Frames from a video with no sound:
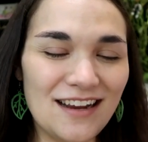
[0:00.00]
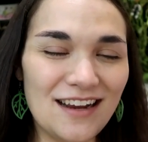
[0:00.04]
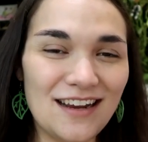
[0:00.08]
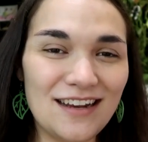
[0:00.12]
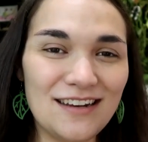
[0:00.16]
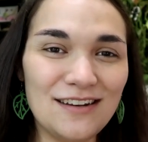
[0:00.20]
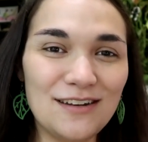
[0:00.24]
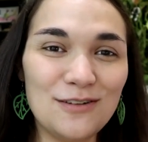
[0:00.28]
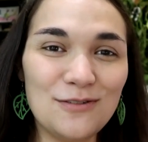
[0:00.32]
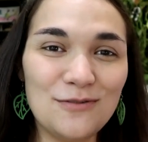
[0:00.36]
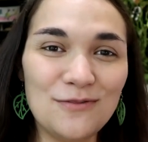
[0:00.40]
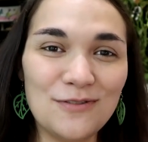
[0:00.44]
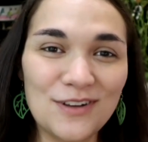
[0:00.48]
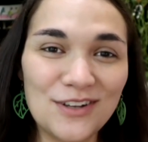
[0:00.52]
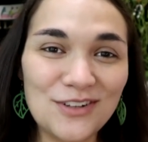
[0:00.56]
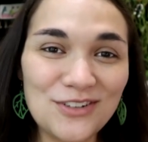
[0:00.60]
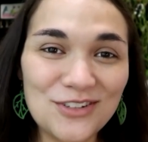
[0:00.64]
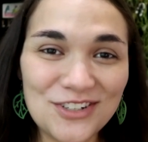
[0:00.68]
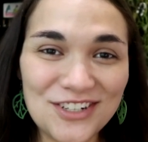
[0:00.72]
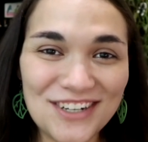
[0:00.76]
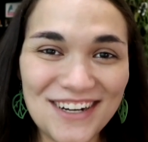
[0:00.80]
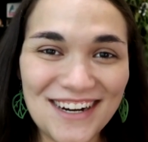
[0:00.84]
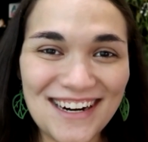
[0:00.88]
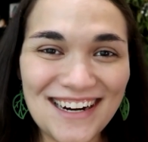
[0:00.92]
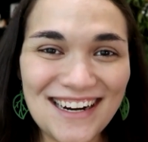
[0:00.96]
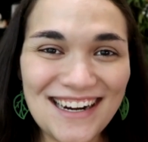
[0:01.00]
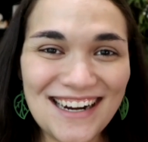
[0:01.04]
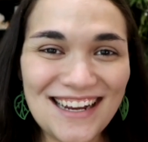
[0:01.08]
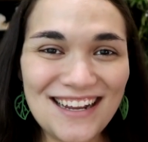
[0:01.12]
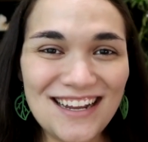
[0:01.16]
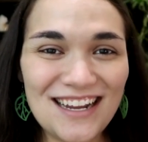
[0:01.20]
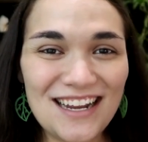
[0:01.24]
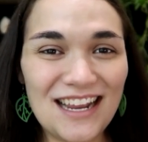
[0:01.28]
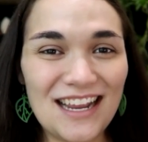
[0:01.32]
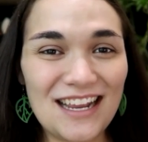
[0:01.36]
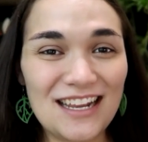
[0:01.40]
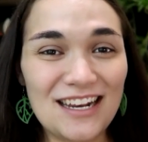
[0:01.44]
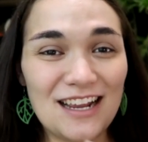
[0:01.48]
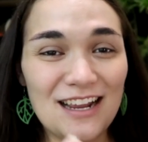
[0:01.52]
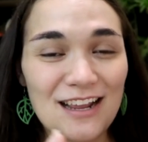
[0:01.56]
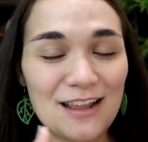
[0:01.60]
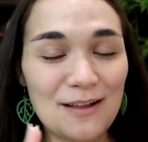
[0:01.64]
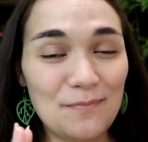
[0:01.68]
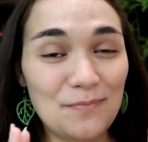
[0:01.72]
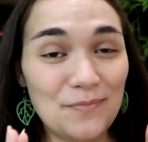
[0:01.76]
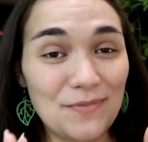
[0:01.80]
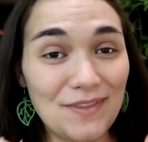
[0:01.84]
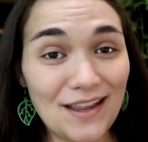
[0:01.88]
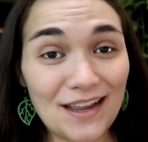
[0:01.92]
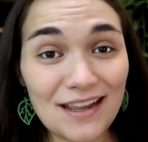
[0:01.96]
an adventure and I
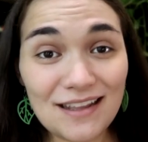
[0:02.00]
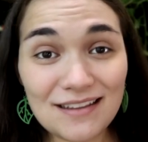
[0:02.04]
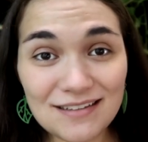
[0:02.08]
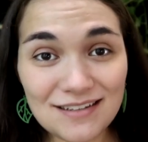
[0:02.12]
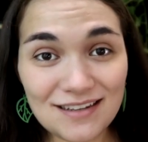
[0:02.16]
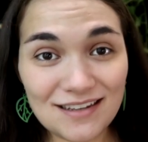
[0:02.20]
am not